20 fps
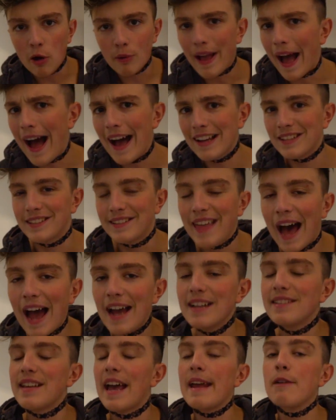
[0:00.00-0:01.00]
so guys,
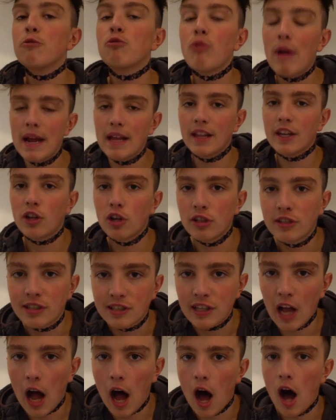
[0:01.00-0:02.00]
that is a really good
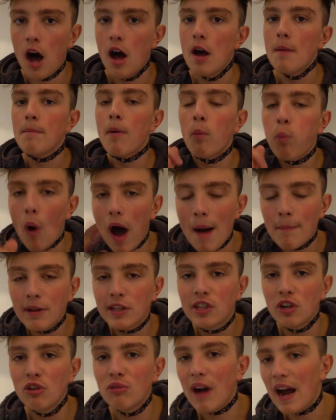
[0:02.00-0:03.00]
start. But what
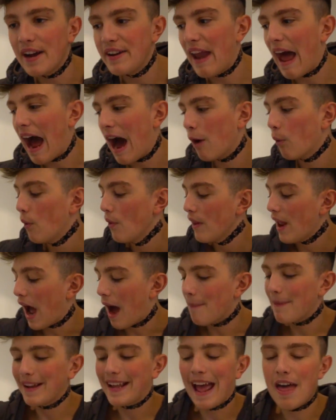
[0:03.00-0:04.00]
I'm gonna do right now, I'm
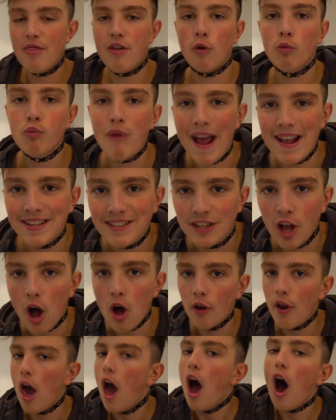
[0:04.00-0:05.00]
gonna get the rest
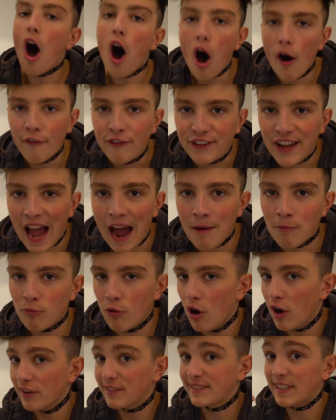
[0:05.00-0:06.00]
on off
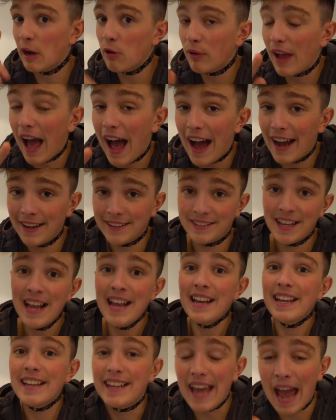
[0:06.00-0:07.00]
camera. So guys,
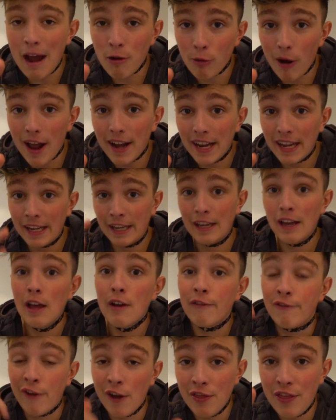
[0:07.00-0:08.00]
get ready
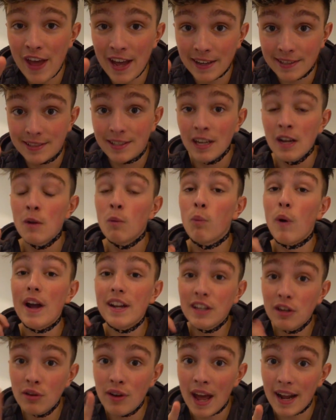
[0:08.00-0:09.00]
for this.
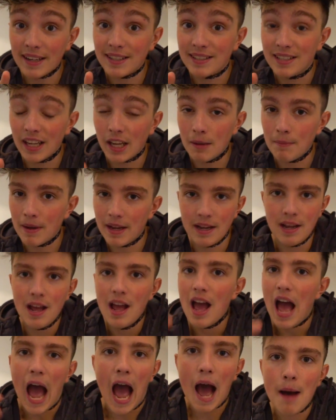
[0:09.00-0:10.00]
When you next see
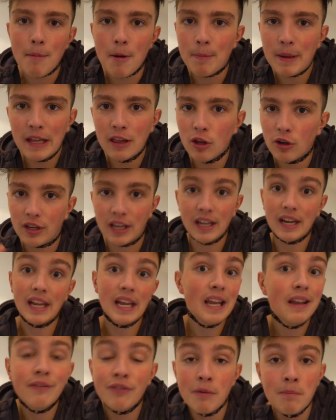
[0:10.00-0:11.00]
me, I'm gonna be looking
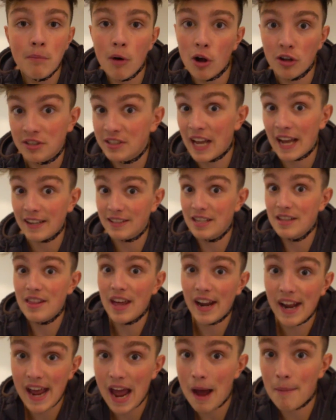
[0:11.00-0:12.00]
even more sexy
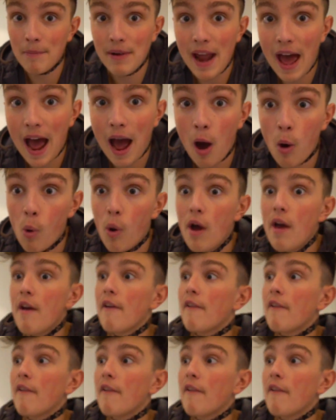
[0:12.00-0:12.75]
than I am now.